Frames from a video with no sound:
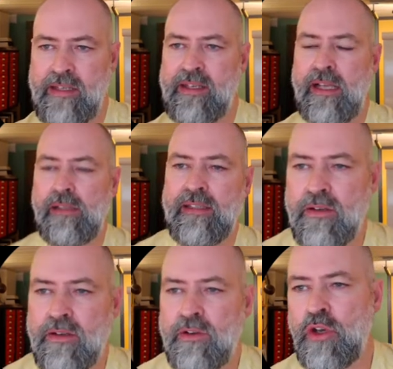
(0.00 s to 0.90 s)
As a
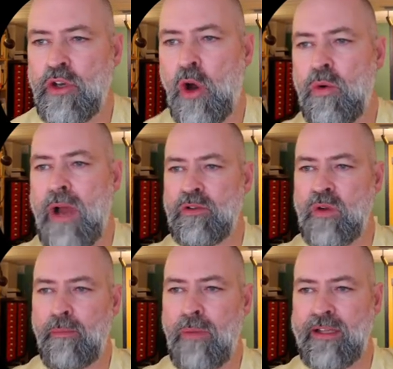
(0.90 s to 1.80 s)
skilled tester, you know
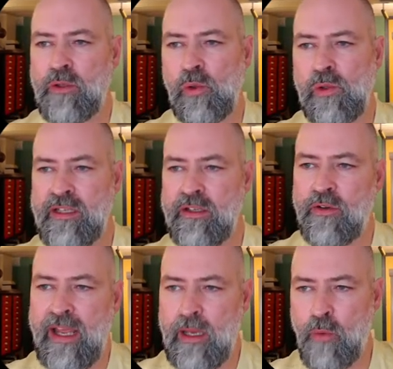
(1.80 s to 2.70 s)
how to apply tools
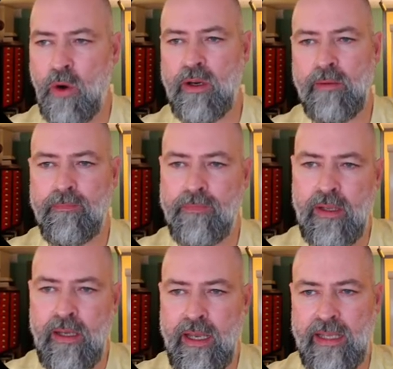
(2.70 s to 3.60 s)
in your daily work.
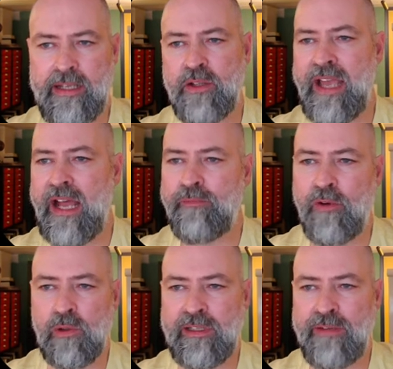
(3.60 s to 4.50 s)
It is not
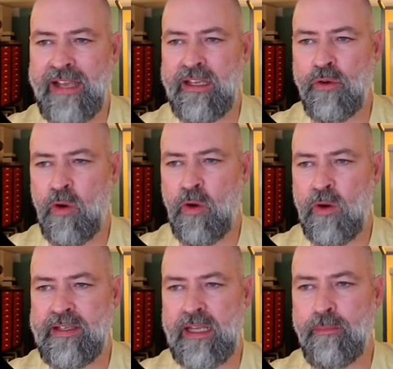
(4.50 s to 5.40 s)
helpful dividing
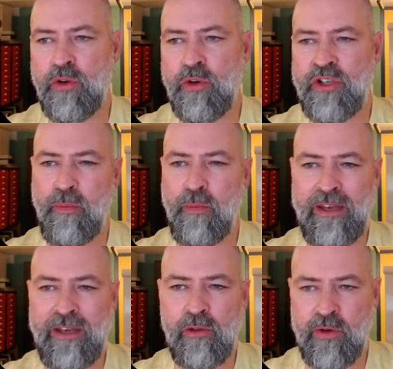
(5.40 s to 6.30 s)
your holistic approach
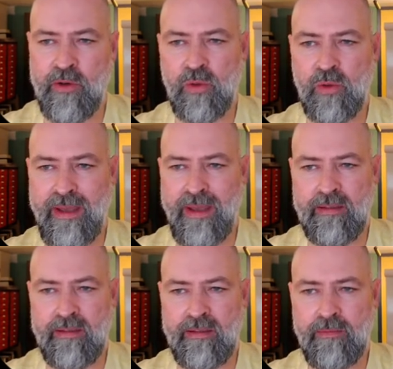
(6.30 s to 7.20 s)
into manual versus
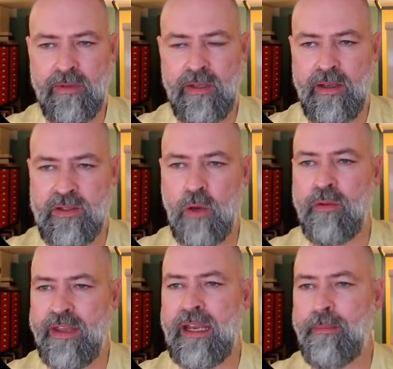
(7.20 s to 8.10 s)
automated.
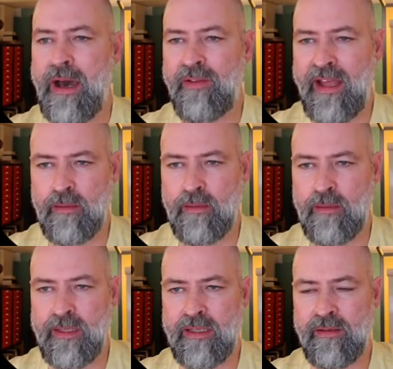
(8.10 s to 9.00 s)
So think about
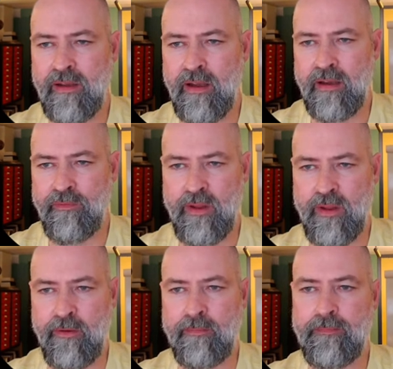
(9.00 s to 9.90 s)
that a little bit uh,
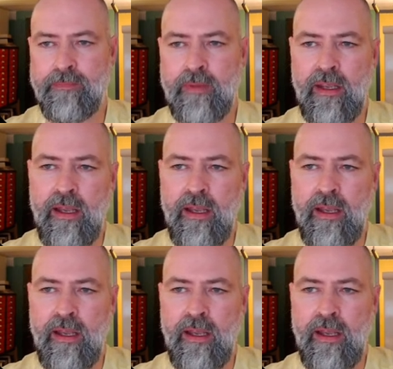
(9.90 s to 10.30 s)
further.